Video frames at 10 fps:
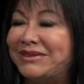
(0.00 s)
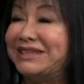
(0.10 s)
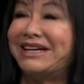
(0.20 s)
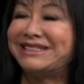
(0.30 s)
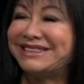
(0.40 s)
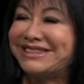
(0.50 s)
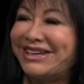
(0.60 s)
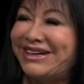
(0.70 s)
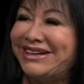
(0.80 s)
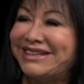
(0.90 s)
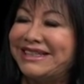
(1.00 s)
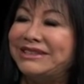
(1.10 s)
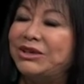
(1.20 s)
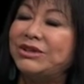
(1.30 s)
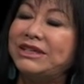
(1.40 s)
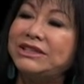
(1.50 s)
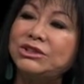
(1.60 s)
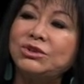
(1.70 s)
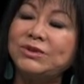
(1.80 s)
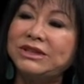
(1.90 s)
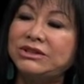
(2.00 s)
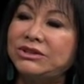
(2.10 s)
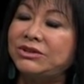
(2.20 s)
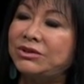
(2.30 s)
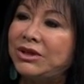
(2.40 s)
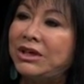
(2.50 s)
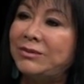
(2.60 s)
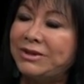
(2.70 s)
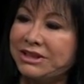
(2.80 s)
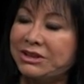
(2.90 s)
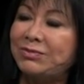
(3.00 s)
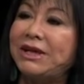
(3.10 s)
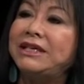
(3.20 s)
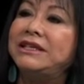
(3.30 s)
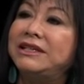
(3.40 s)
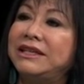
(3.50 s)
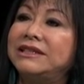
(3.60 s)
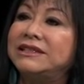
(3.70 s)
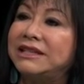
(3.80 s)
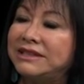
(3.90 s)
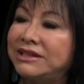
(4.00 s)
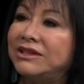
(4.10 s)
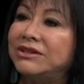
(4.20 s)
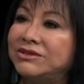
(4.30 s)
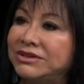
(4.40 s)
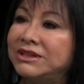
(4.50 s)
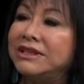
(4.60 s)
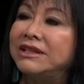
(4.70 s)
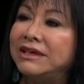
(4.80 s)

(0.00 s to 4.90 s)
when not to talk, and know the history to be explaining things as it goes.